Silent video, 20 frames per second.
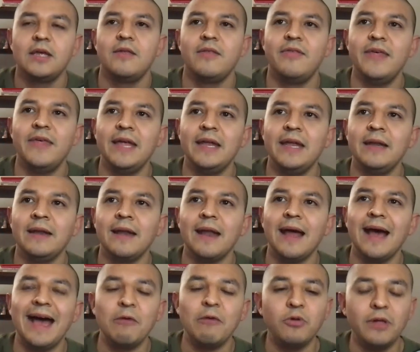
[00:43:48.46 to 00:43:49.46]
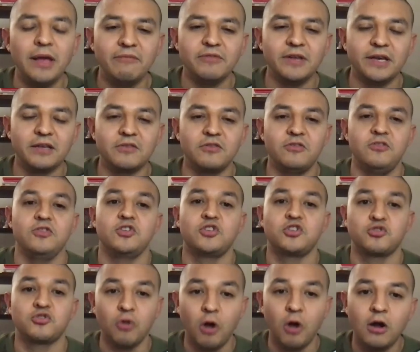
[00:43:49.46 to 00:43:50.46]
then I will have like the
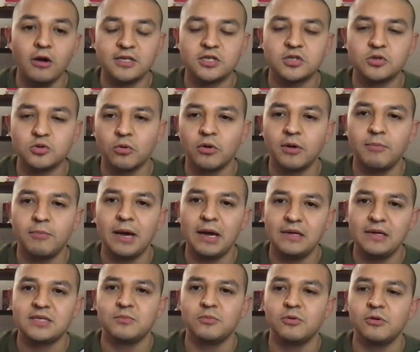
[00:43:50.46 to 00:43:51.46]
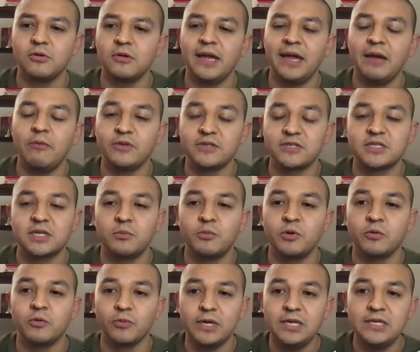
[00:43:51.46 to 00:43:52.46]
strongest story possible. And when
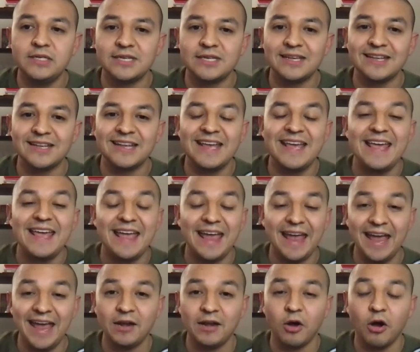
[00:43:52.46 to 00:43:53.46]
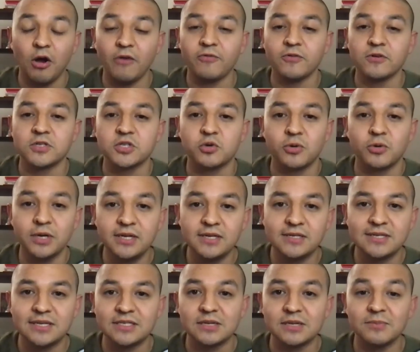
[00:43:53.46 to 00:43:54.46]
someone reads it and offers
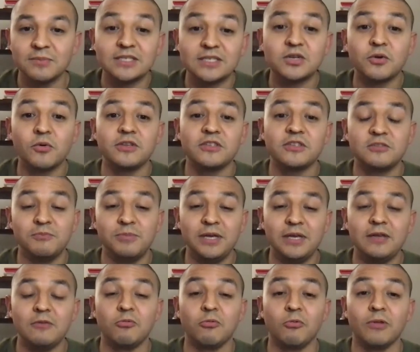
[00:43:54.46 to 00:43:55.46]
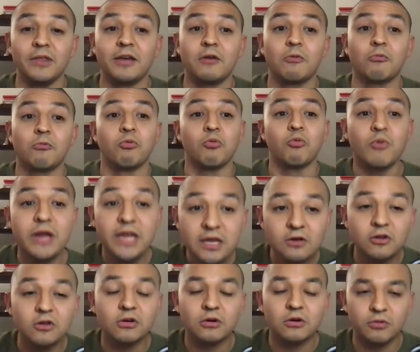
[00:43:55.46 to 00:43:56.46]
criticism, it's going to be like
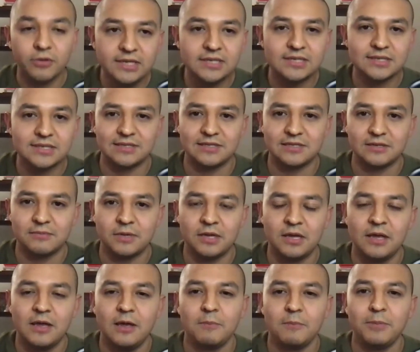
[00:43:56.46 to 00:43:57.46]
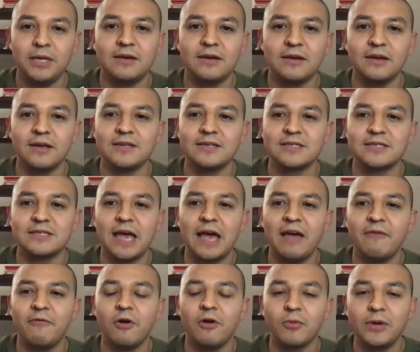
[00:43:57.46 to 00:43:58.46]
real criticism, because
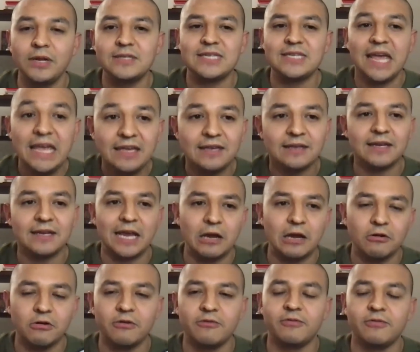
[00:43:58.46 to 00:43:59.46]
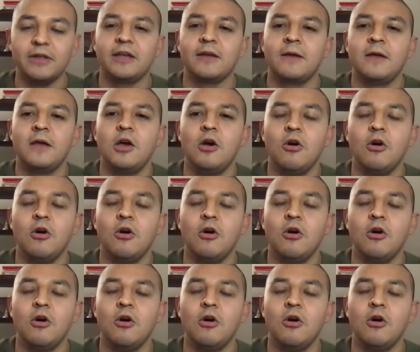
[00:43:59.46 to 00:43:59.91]
I've already taken care of like